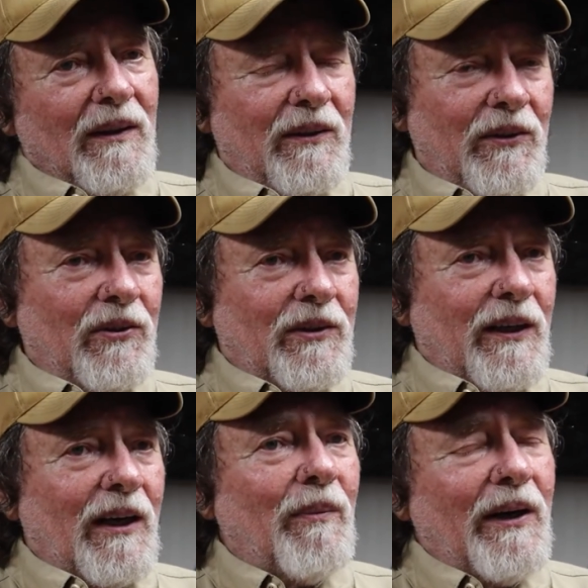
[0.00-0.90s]
And just
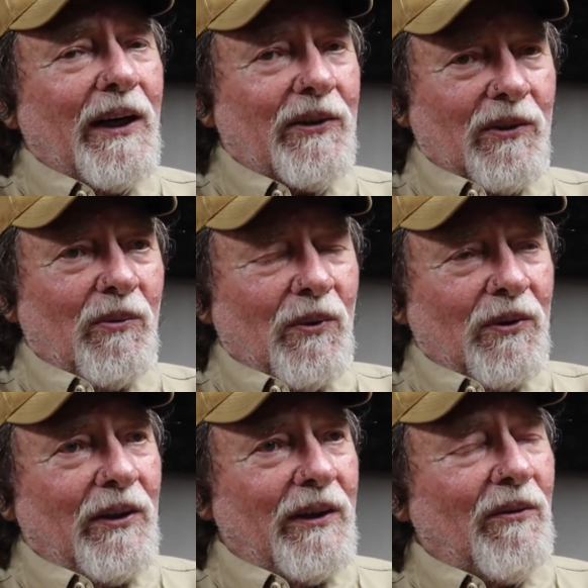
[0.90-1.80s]
kind of by accident
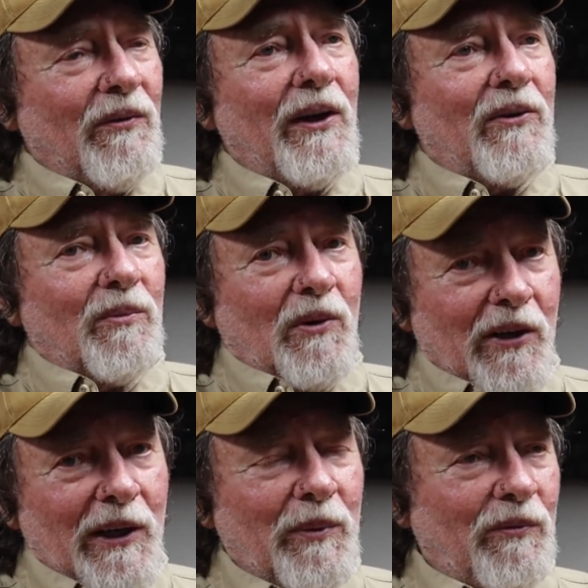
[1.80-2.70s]
one day I found some
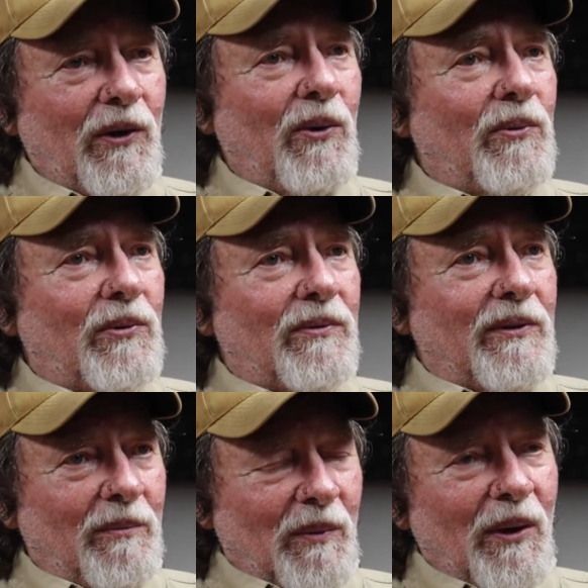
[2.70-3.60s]
crappie floats
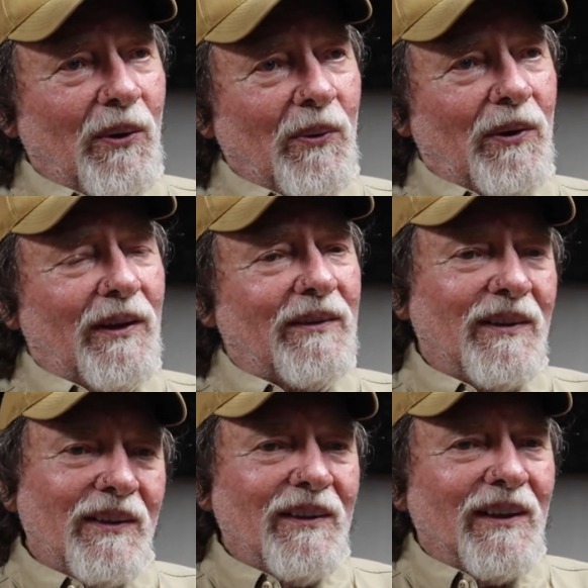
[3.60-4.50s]
in my boat, and
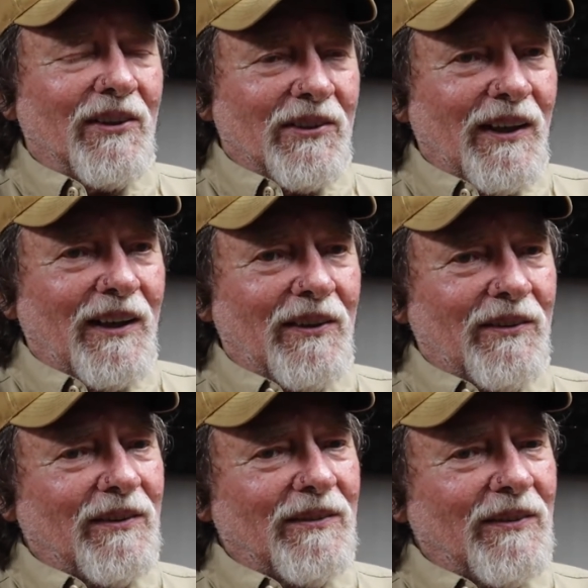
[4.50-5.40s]
I decided,
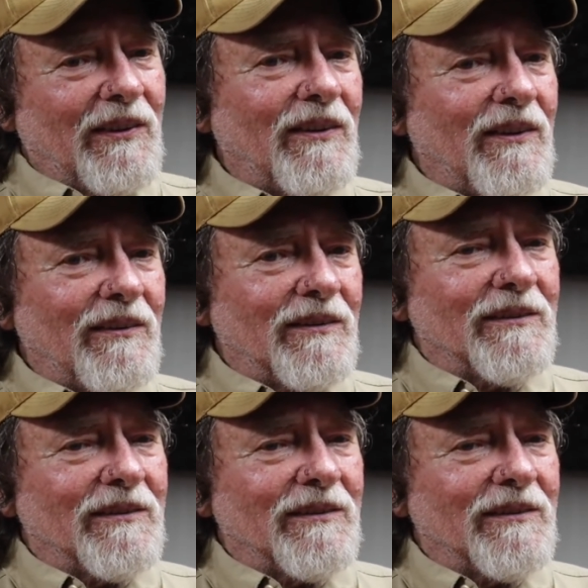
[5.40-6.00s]
well,